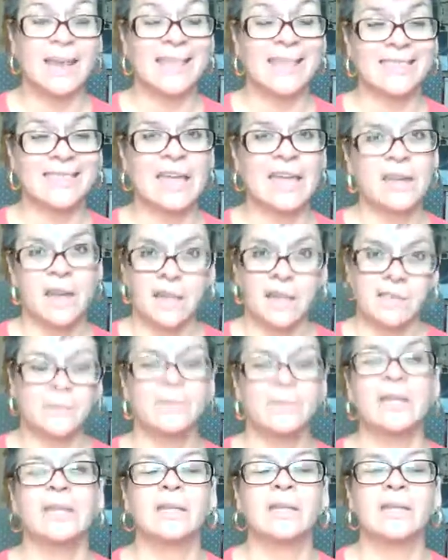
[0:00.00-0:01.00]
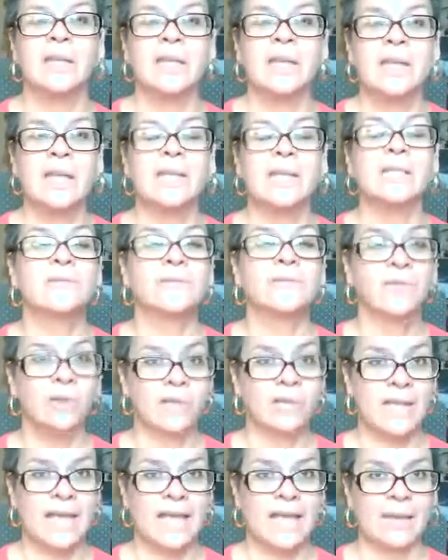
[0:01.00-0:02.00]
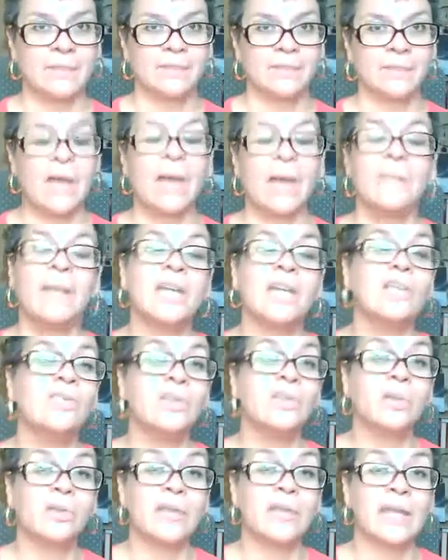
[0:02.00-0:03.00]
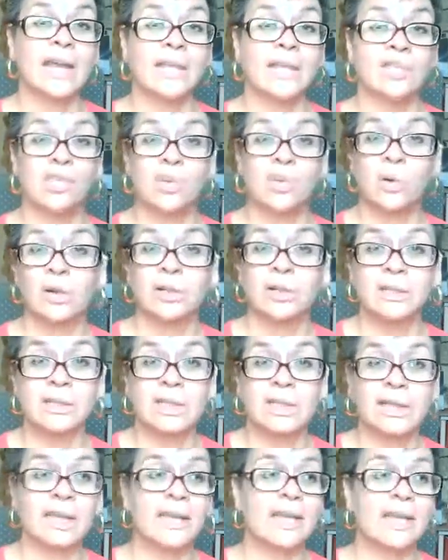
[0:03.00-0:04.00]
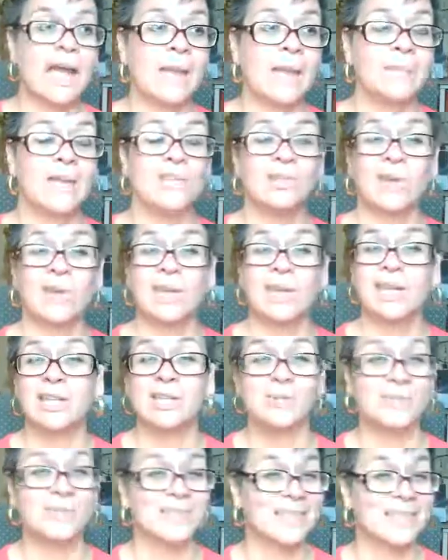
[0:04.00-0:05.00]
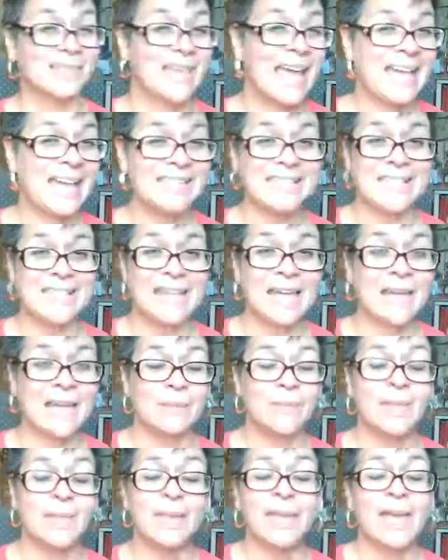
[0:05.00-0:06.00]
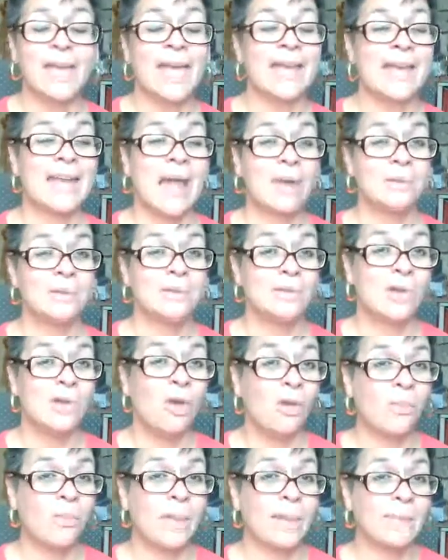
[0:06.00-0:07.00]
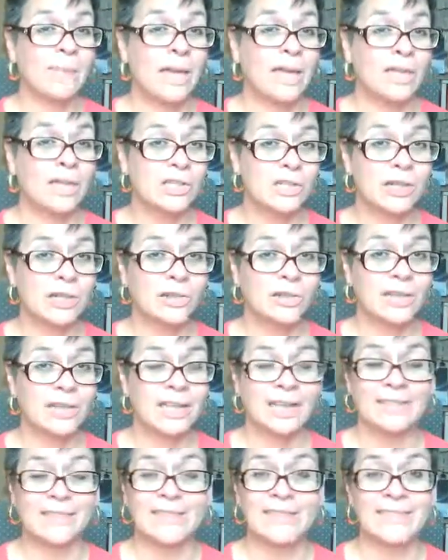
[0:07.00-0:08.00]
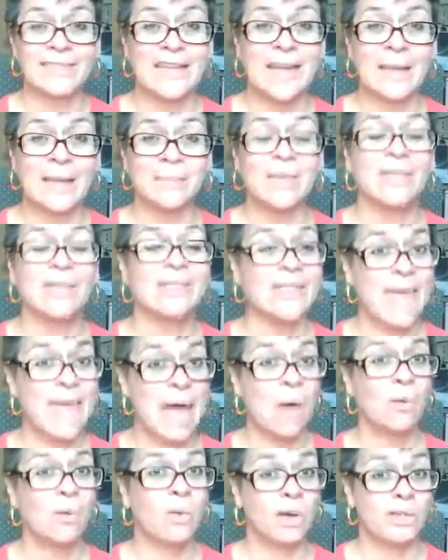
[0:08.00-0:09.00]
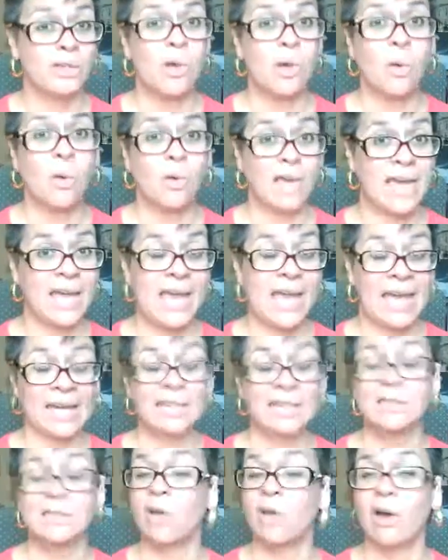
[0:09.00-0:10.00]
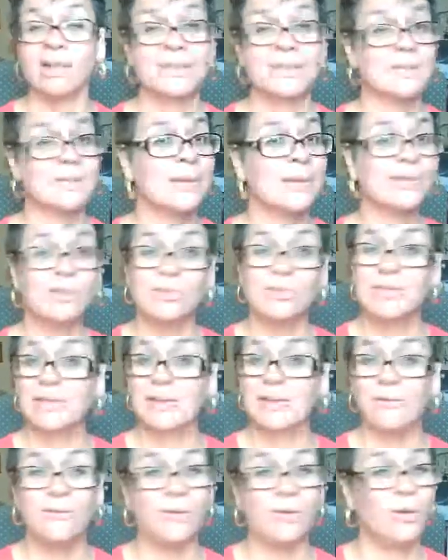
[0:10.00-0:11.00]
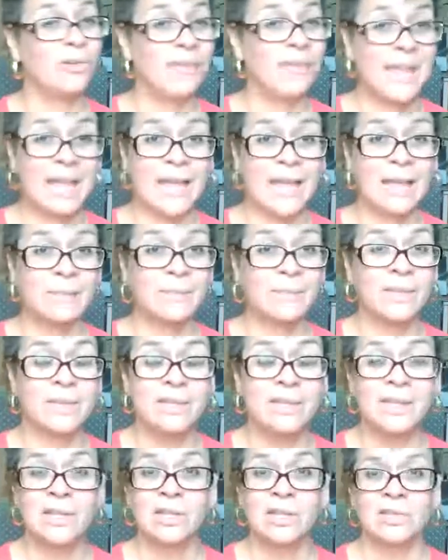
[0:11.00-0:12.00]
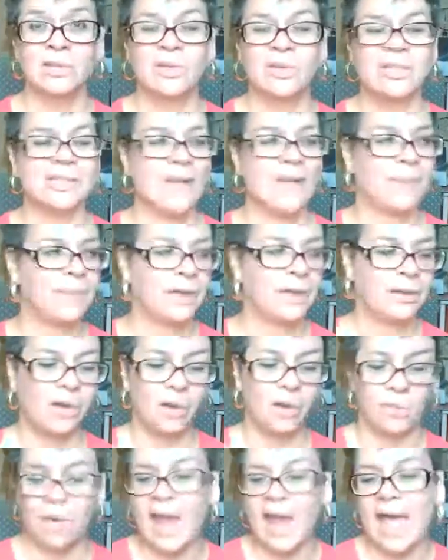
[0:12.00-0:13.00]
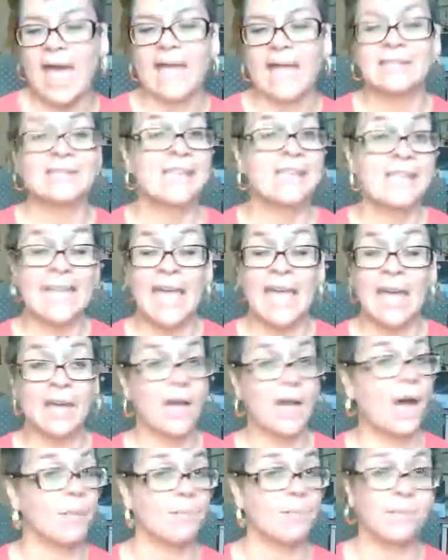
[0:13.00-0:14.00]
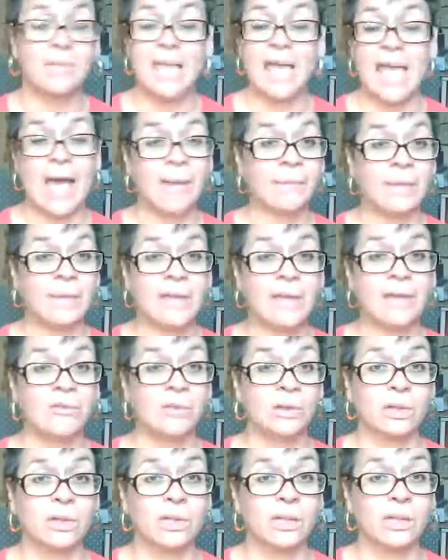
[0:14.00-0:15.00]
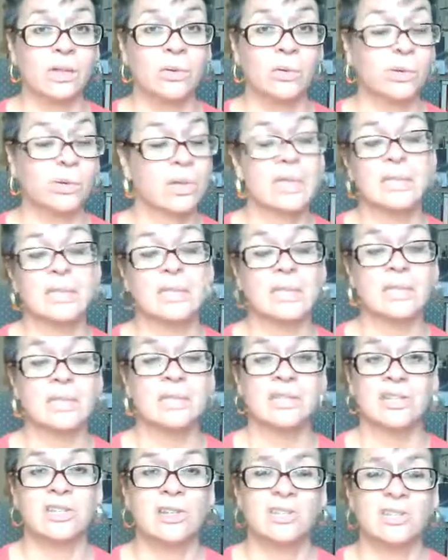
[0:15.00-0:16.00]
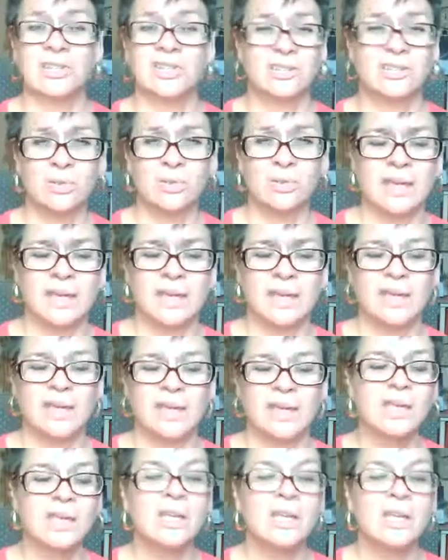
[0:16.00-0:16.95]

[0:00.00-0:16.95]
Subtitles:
then husband, his full name. I made sure that I shortened it. made sure I didn't use the last name. And I was told by my attorney at that time that that was okay, as long as I'm not using the full name. So he's not being harassed. He can't come at me for legal reasons, to sue me.